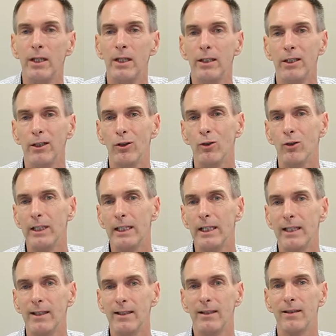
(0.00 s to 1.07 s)
you're looking
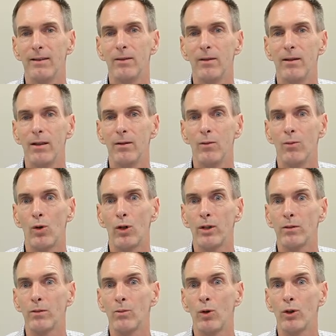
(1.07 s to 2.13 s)
at
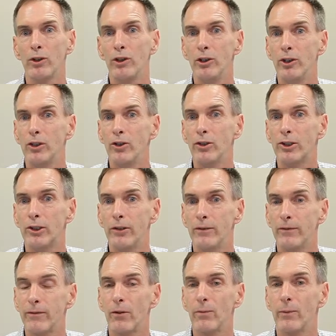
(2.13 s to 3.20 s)
what you're used to
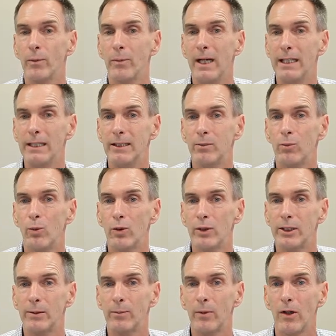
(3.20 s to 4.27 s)
from the mains water
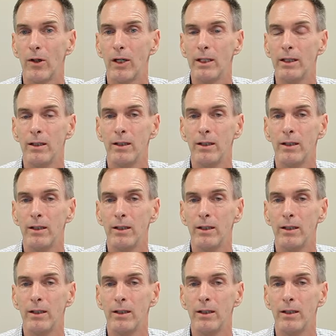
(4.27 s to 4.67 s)
supply.